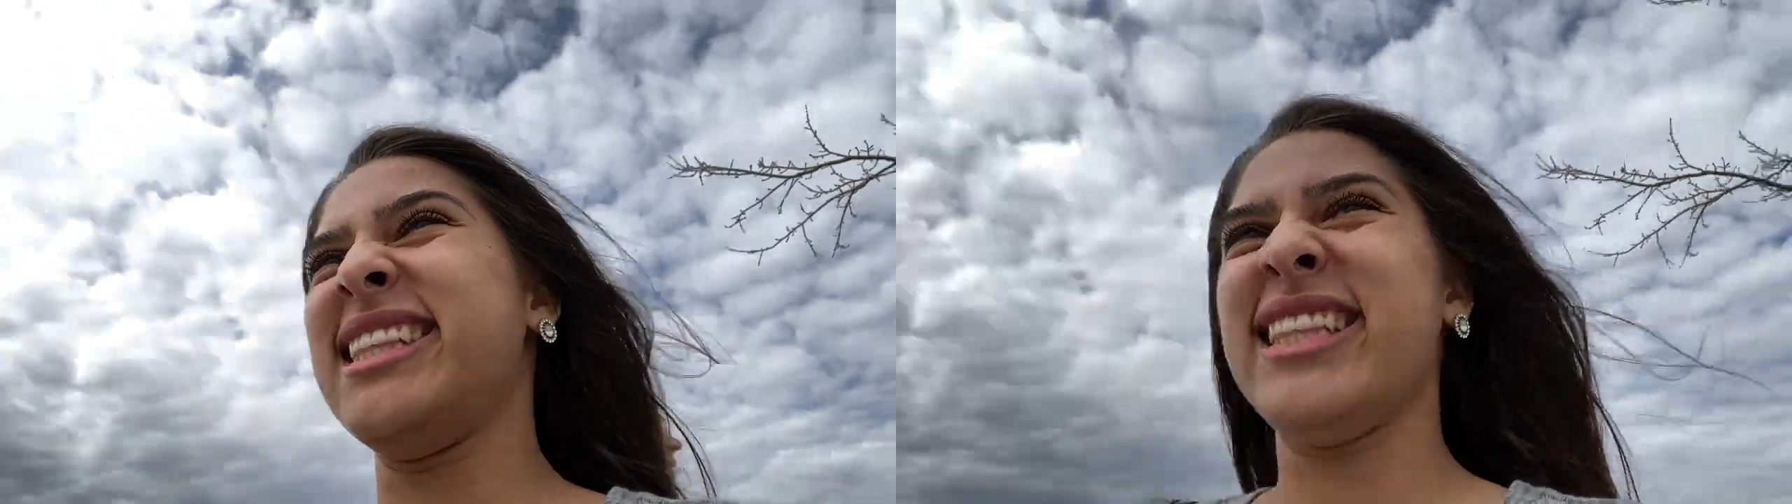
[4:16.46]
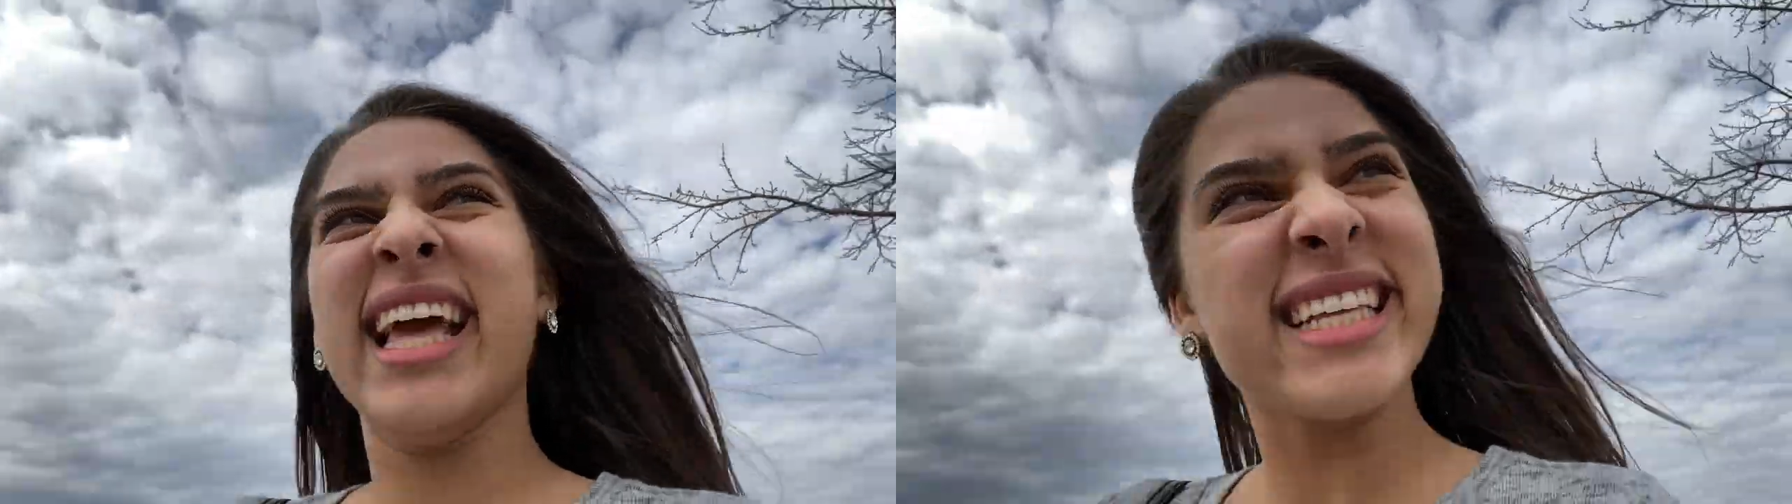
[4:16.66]

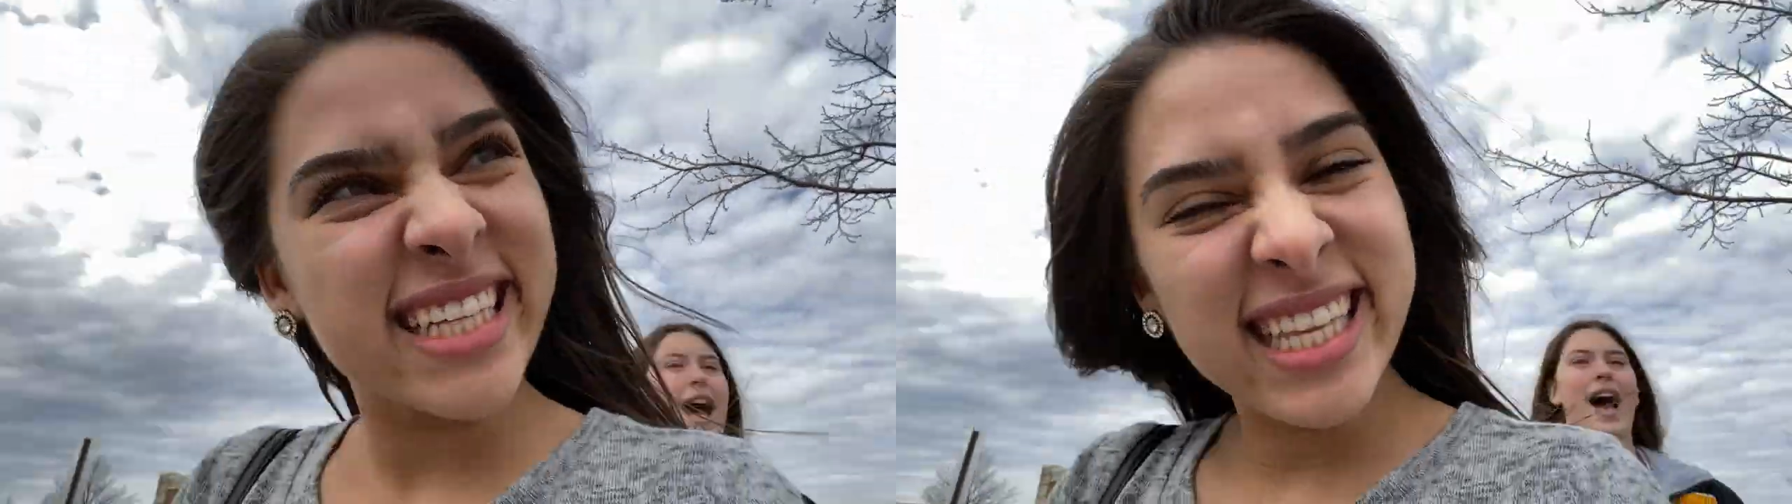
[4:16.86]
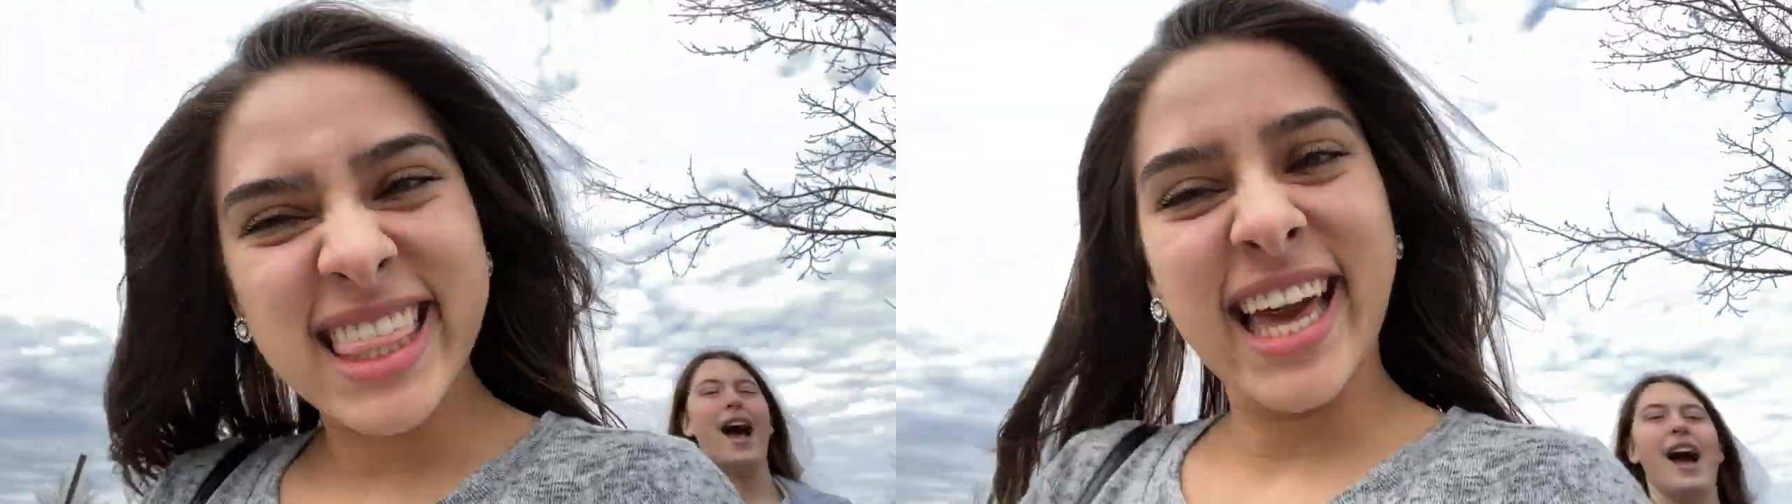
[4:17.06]
this is
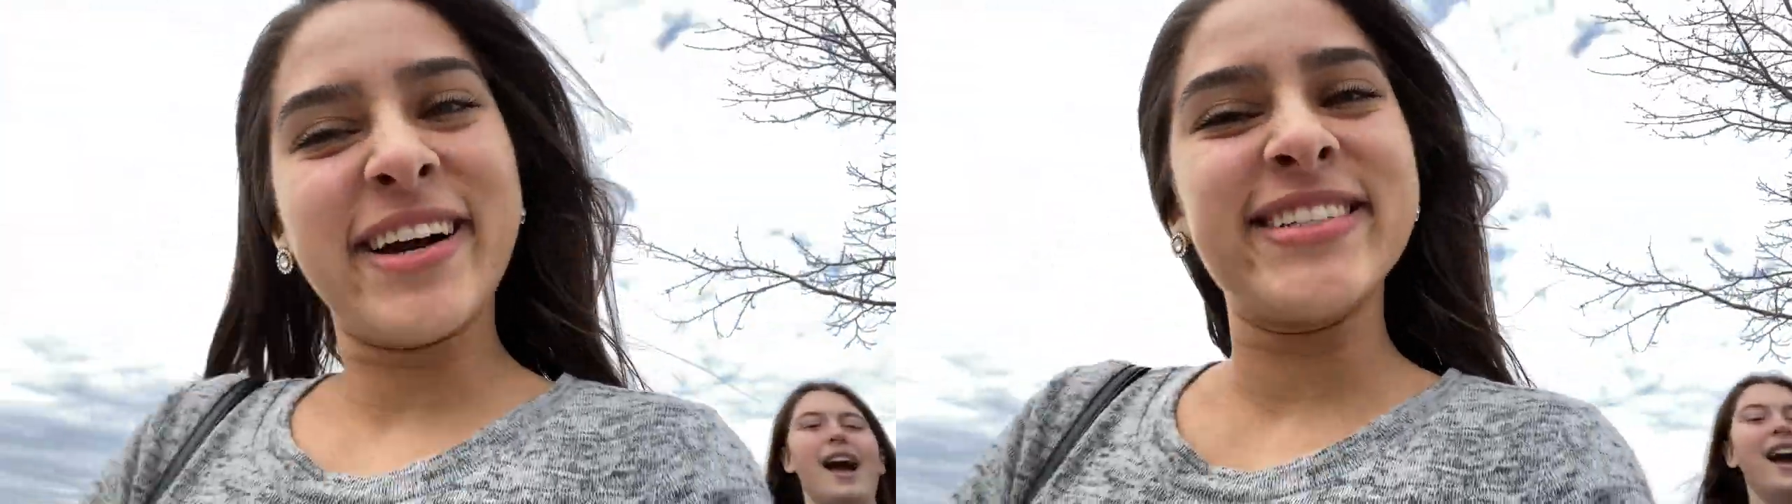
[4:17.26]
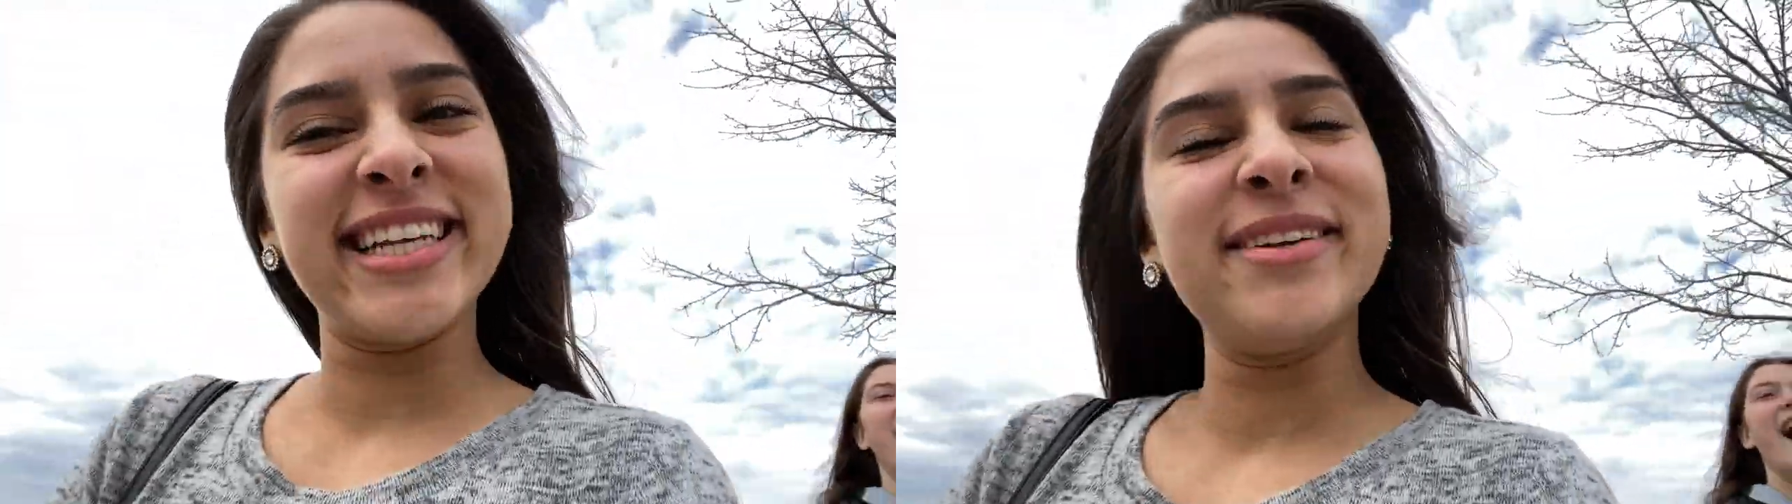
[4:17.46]

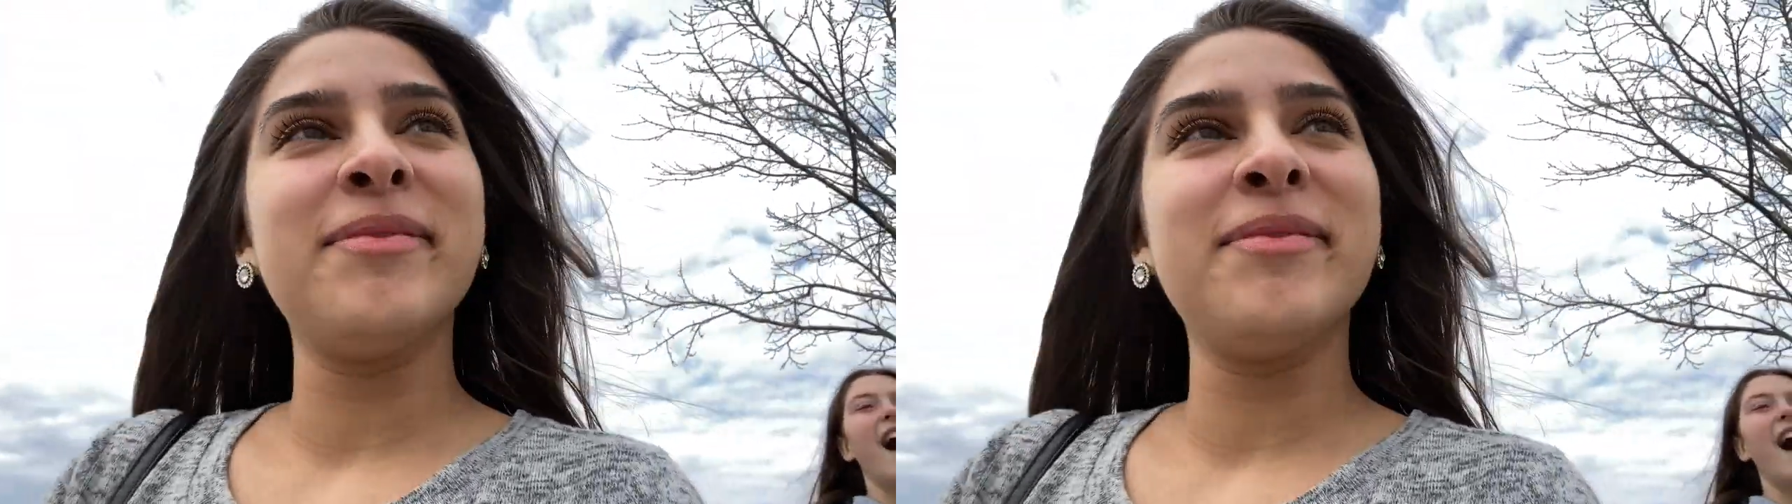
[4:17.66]
$1,000?